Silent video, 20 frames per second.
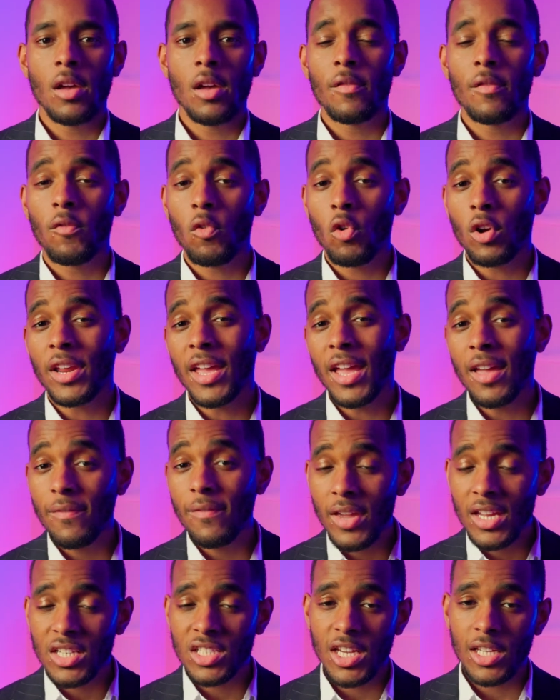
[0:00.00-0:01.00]
For an
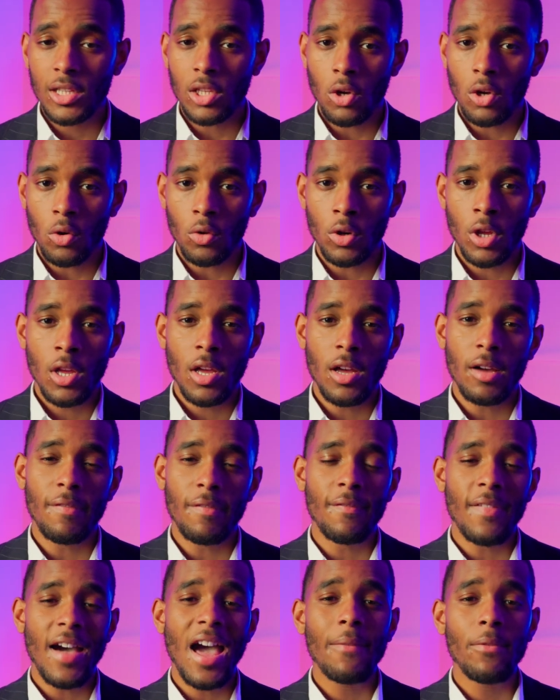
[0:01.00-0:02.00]
FHA loan, a
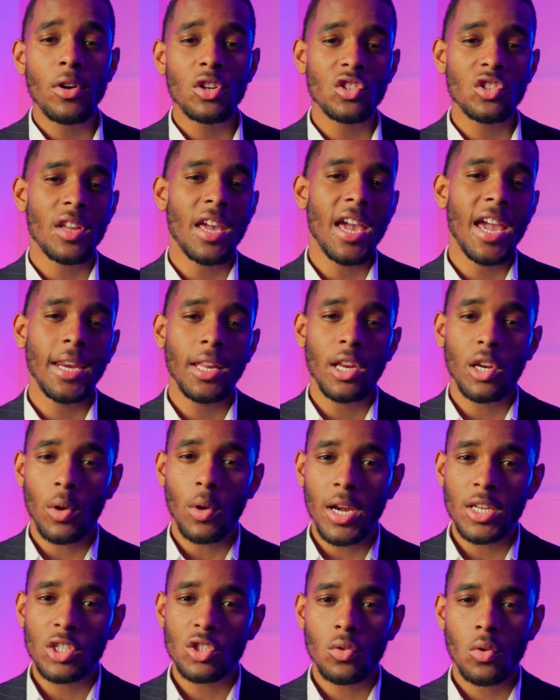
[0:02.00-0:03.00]
580
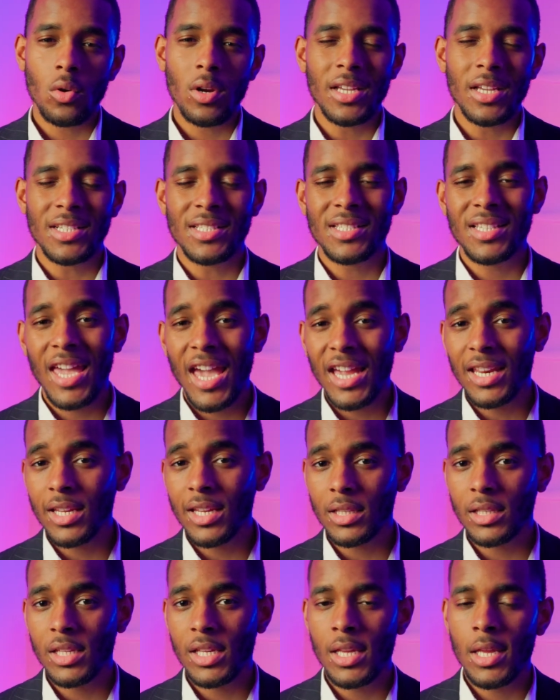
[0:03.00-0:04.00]
credit score is
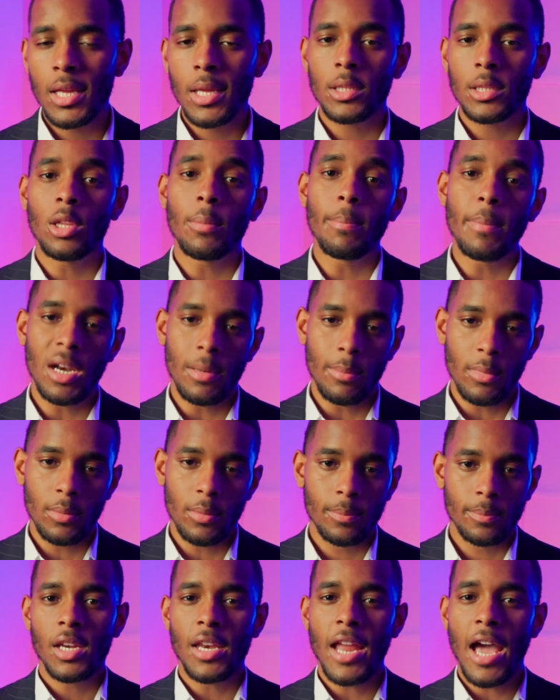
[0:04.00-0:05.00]
technically the minimum.
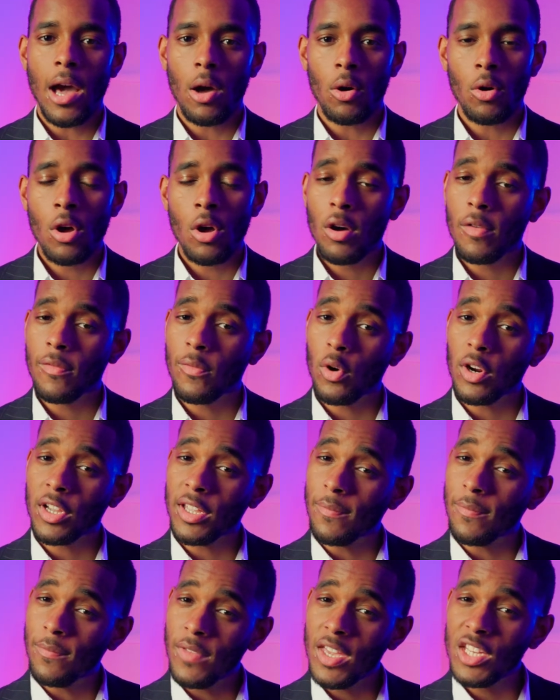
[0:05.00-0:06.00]
Now, for a
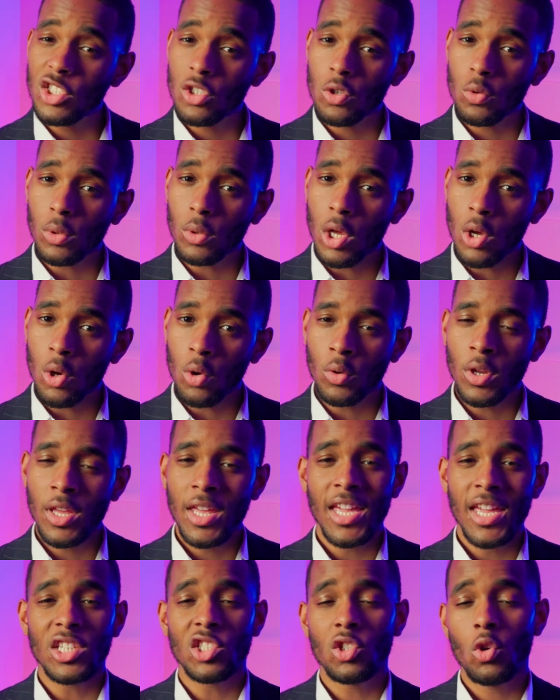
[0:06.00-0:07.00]
conventional loan,
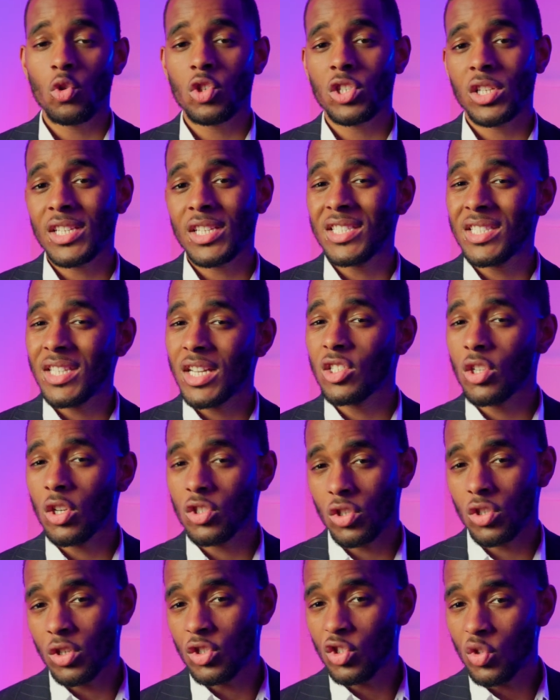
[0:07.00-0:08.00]
it's usually
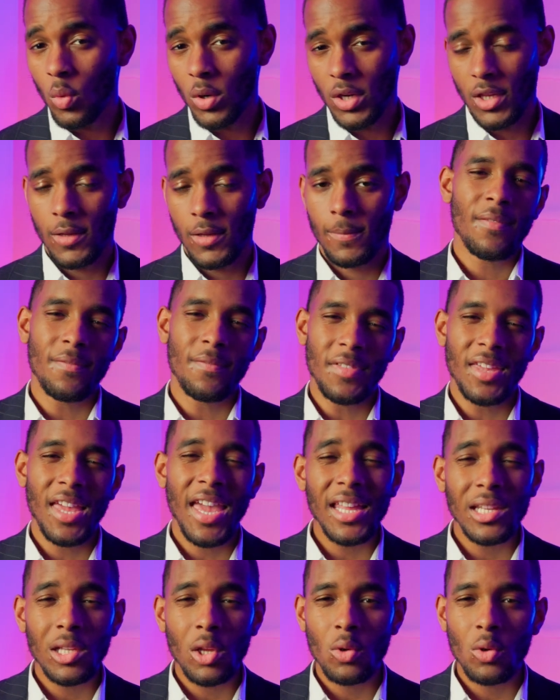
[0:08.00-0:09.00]
620.
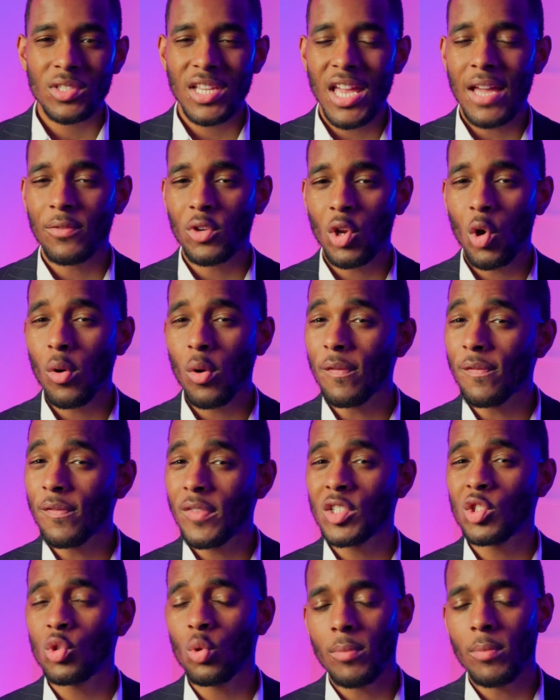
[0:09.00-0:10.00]
VA loans have no
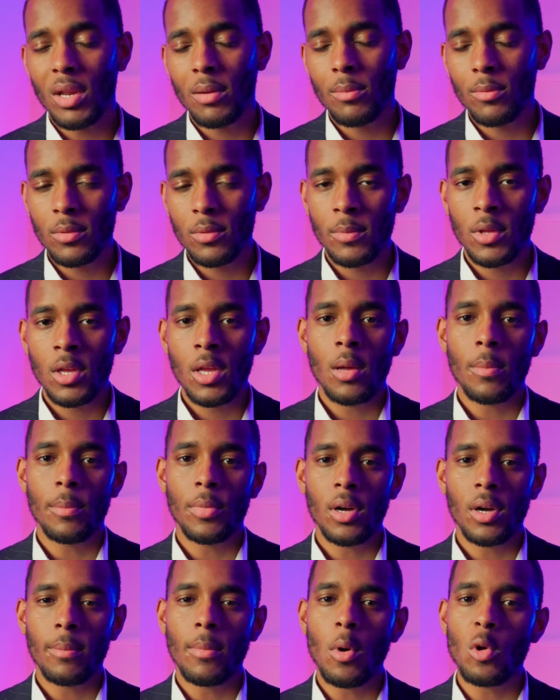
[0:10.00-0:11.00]
official minimum,
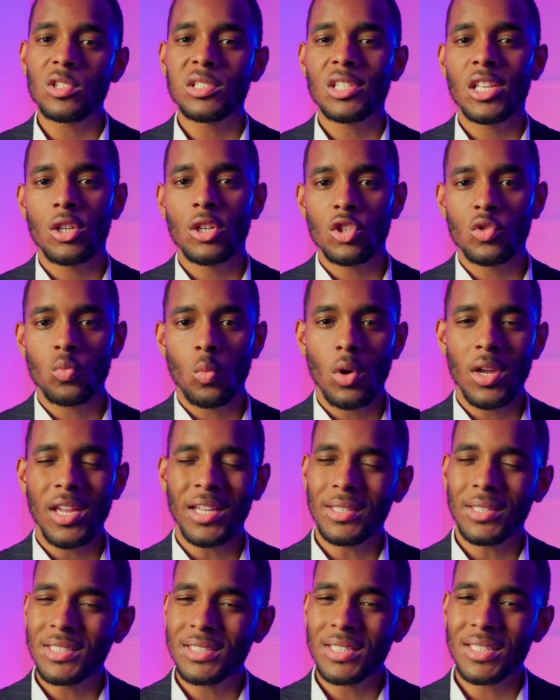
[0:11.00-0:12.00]
but most lenders want
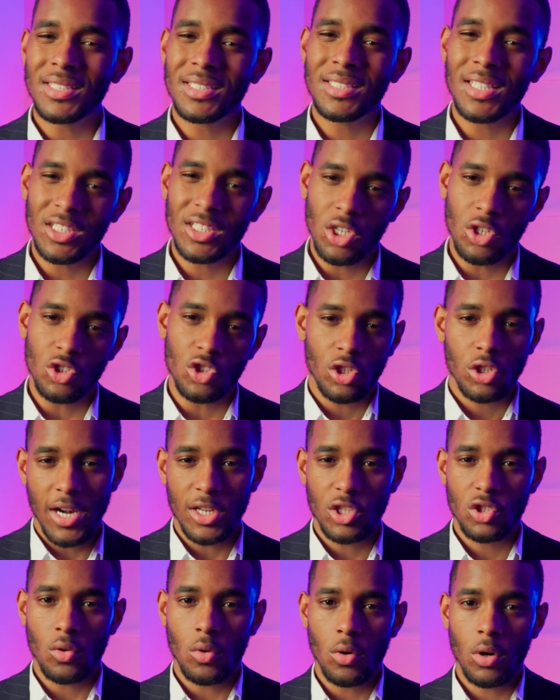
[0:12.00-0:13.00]
at least a 600
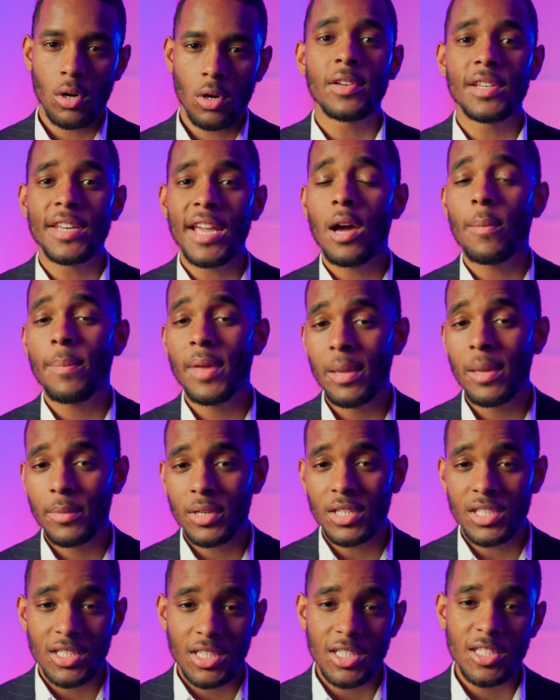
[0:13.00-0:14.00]
credit score. For down payment
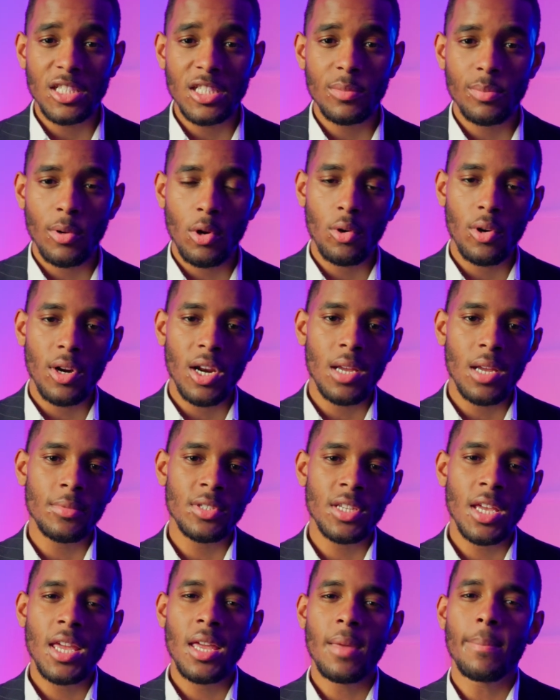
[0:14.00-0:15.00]
assistance
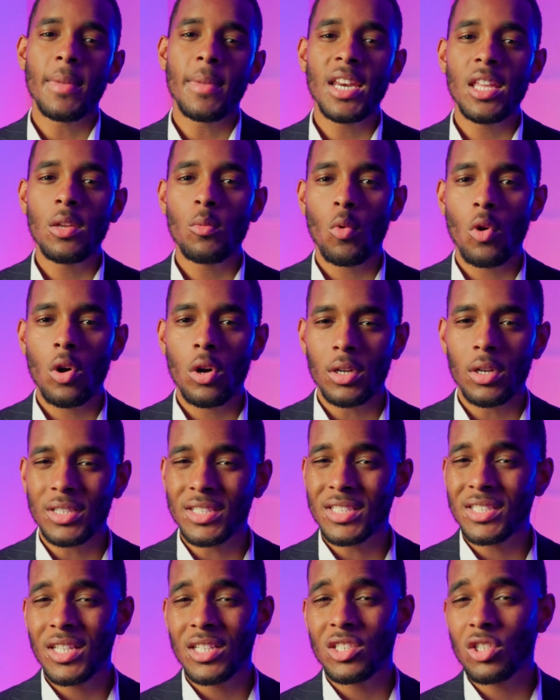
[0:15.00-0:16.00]
programs, many want a
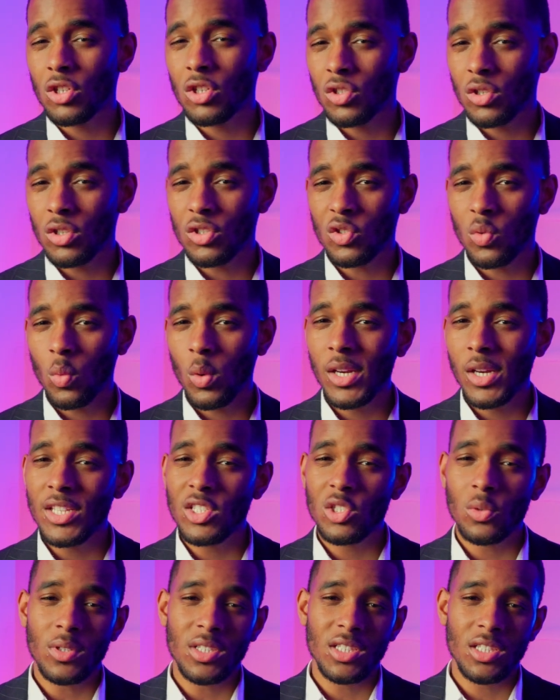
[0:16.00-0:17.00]
620
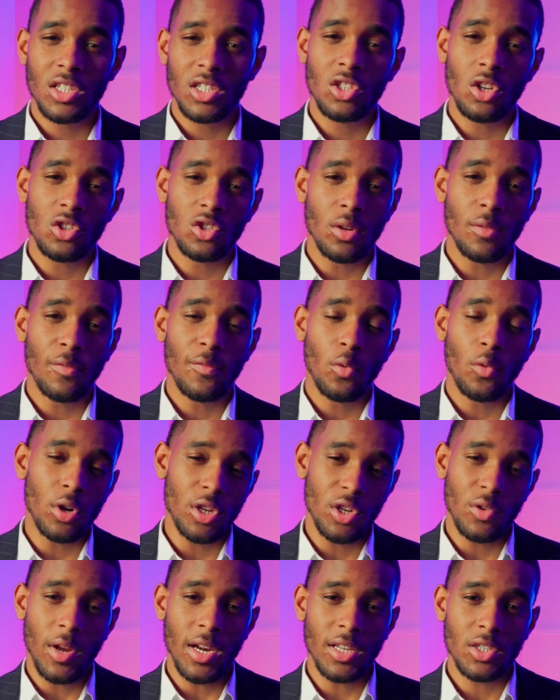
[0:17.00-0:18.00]
to a
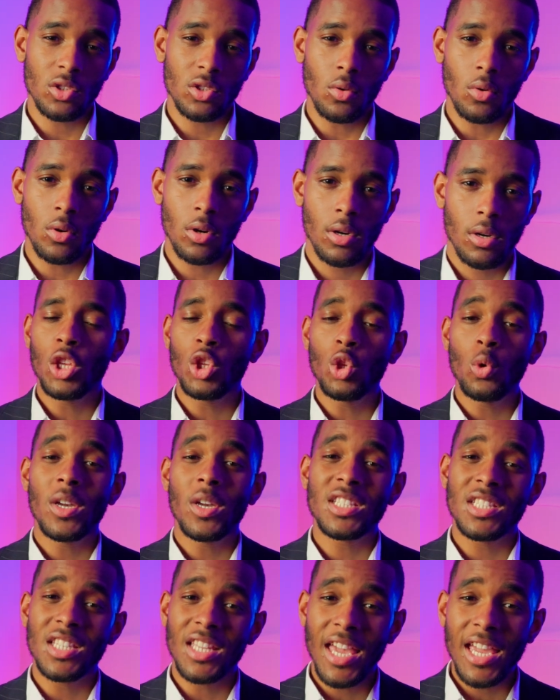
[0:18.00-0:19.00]
640 credit score.
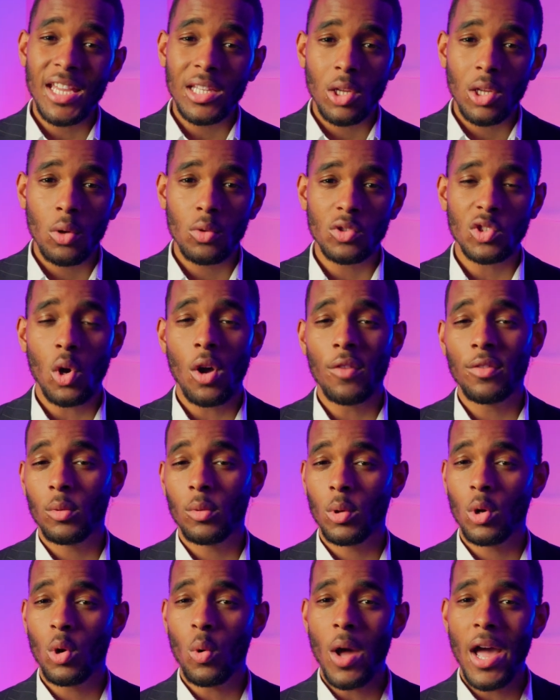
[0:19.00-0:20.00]
USDA loans often
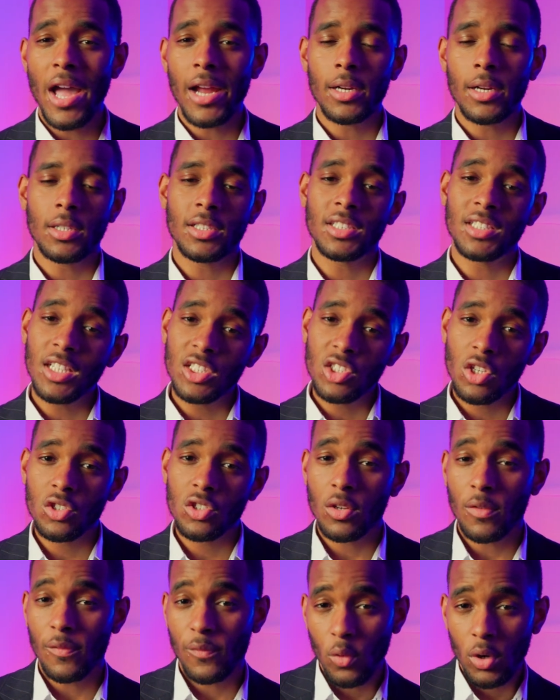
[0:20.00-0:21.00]
require a
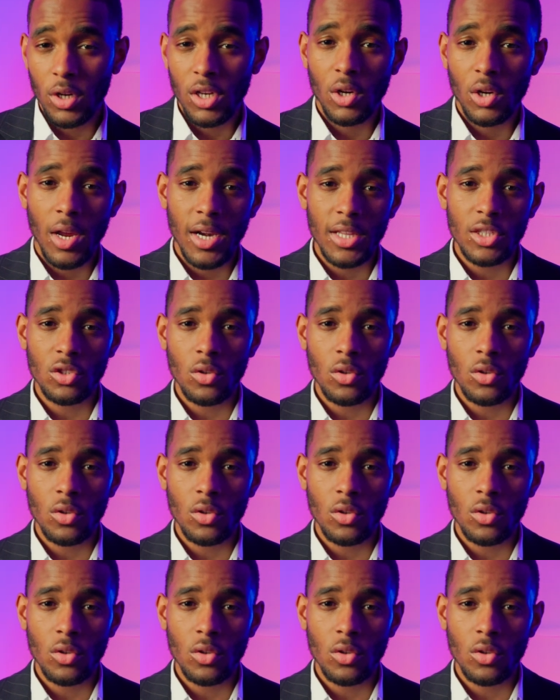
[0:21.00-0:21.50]
640 credit